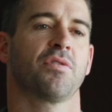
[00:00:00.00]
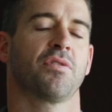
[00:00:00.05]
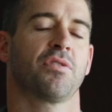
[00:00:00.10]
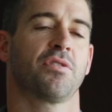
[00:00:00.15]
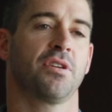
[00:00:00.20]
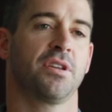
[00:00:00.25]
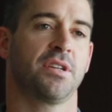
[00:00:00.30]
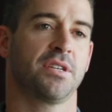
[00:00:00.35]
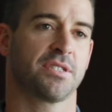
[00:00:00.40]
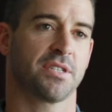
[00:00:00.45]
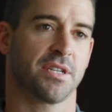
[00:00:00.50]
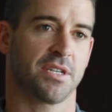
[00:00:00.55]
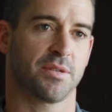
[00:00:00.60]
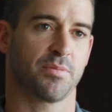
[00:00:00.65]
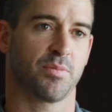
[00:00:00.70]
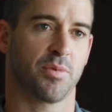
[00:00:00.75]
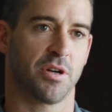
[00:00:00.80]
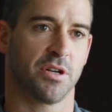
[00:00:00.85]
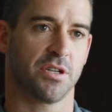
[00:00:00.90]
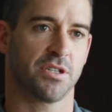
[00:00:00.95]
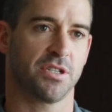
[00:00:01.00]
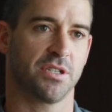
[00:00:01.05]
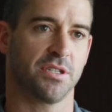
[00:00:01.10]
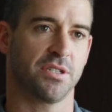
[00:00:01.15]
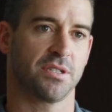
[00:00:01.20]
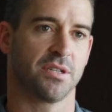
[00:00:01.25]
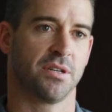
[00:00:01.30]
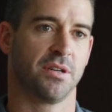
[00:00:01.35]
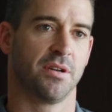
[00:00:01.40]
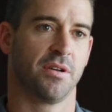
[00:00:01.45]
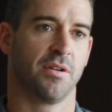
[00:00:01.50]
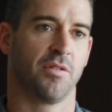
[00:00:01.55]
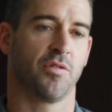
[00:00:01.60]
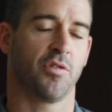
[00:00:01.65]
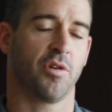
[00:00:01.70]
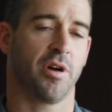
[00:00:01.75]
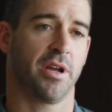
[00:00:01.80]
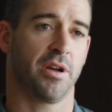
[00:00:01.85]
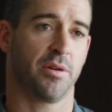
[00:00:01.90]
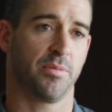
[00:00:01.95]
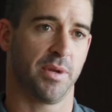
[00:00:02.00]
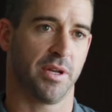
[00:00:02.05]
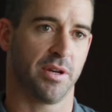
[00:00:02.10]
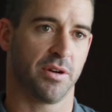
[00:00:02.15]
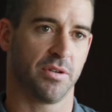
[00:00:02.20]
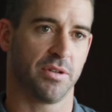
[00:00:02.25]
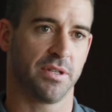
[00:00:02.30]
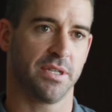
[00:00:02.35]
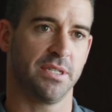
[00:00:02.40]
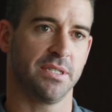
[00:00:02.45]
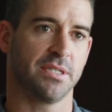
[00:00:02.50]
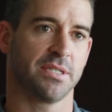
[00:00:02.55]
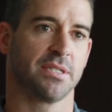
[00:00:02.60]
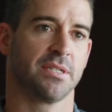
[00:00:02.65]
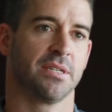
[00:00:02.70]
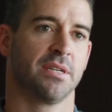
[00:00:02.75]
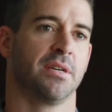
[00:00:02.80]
36 branches for ARB Holdings.